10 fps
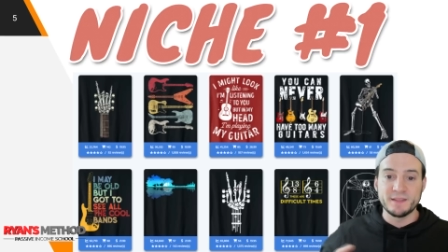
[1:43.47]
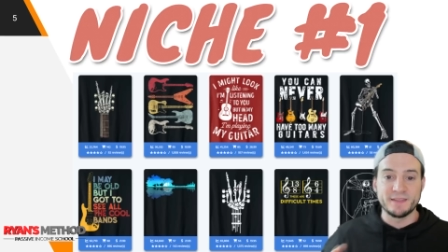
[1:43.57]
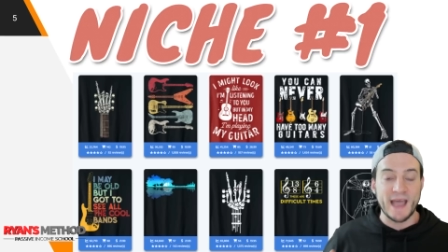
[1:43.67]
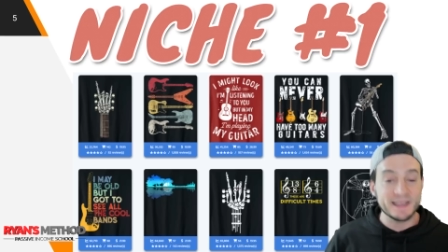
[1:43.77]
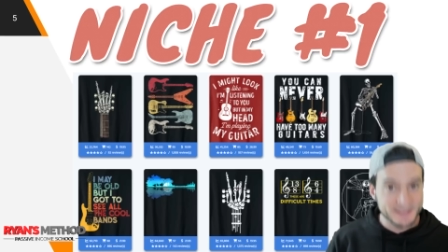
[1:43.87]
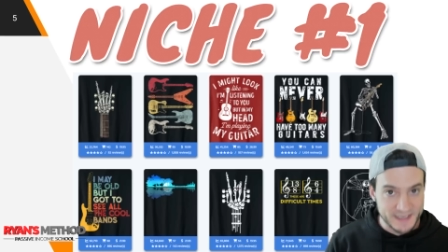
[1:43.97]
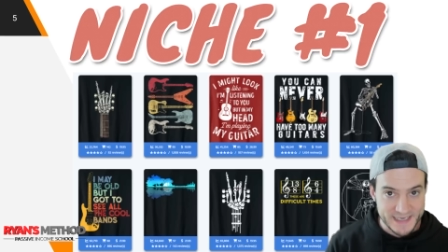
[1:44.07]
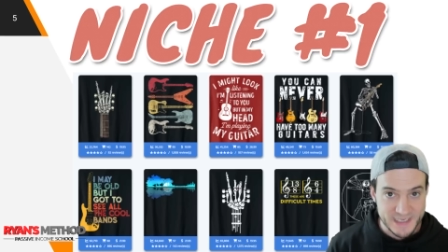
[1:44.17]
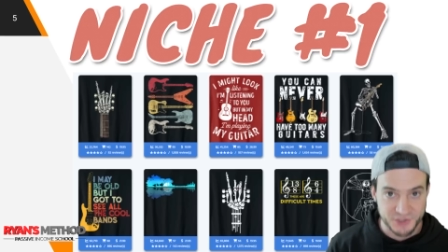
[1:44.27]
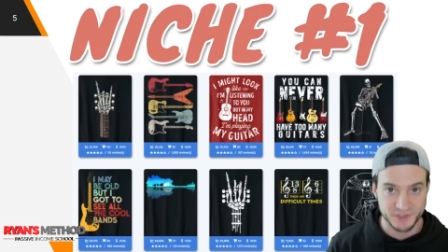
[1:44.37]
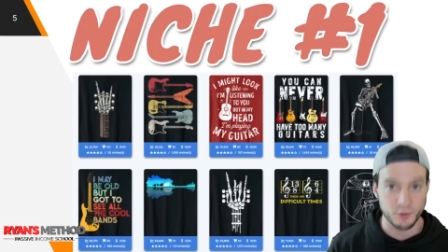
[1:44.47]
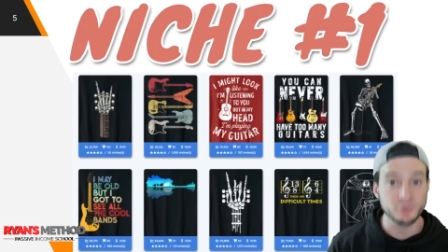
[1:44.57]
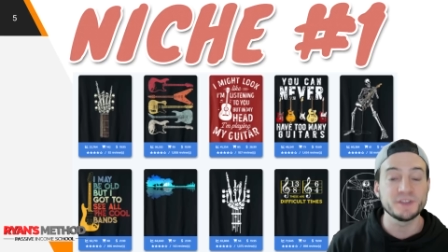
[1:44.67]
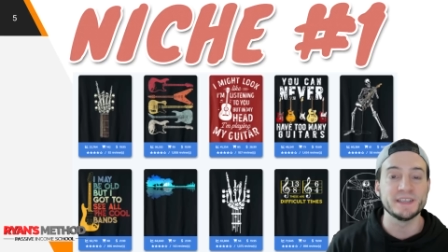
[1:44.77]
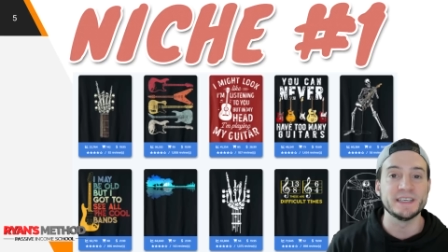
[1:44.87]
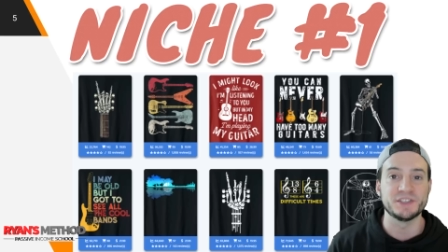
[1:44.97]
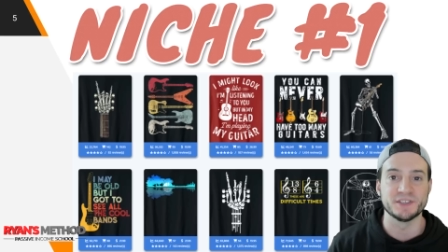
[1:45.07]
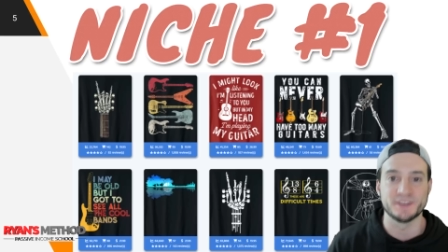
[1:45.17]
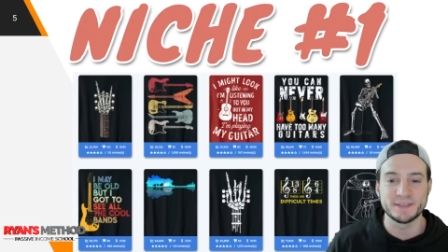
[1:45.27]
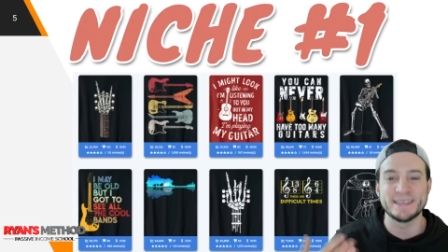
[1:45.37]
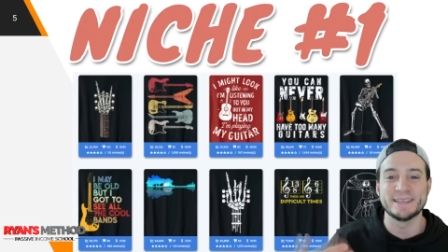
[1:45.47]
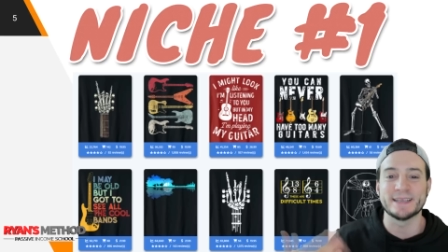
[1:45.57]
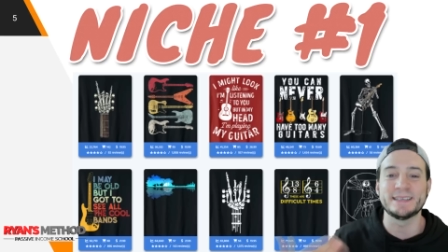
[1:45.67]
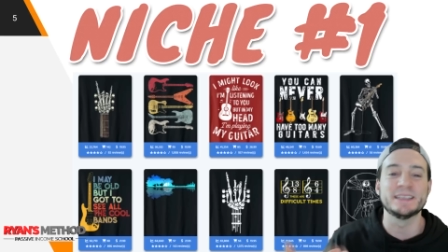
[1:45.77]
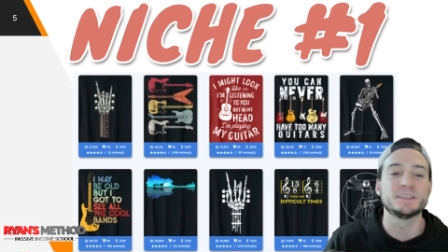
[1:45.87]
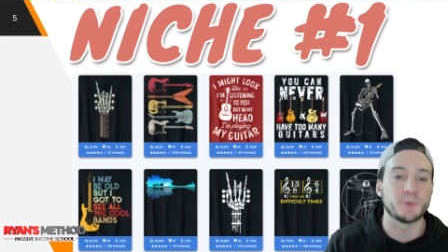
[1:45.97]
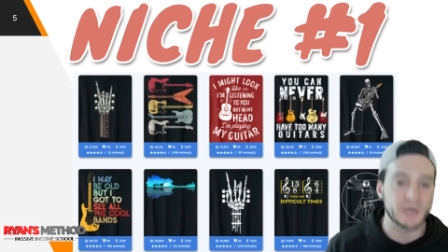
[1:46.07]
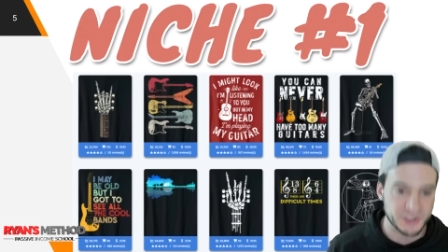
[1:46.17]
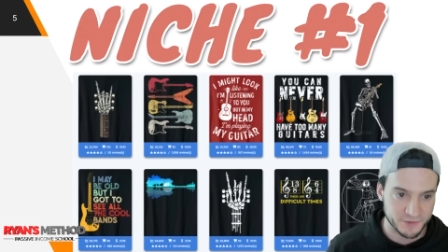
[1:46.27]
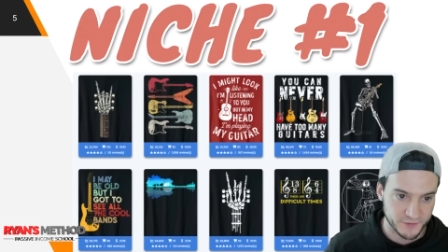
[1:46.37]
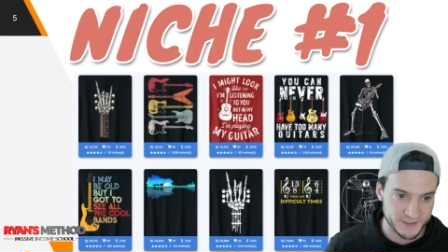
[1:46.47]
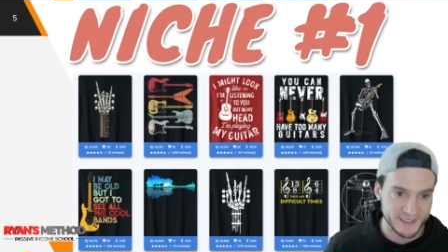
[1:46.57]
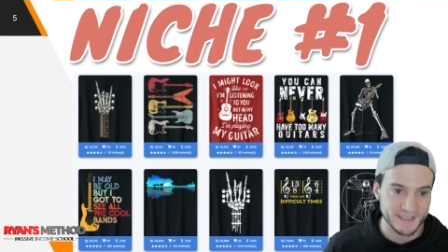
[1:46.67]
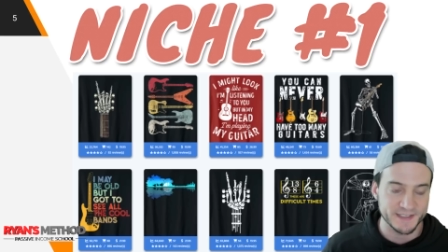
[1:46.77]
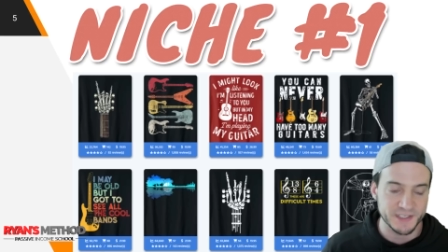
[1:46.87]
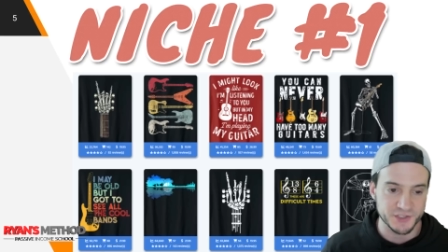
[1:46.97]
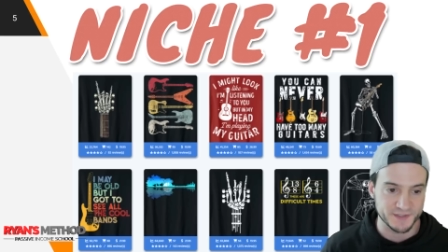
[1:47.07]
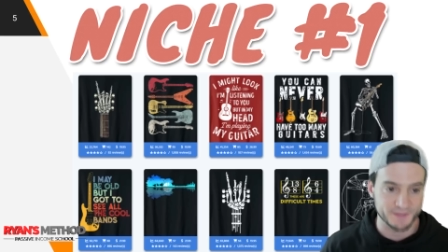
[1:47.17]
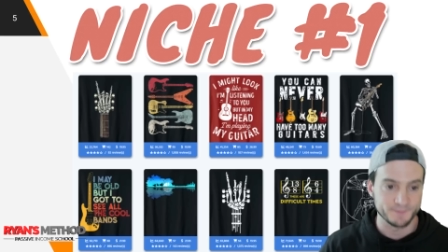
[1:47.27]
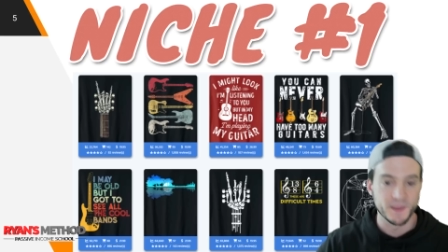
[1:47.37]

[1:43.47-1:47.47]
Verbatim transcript: That's the niches. Those are the niches. That's the that's the inspiration for today's niches.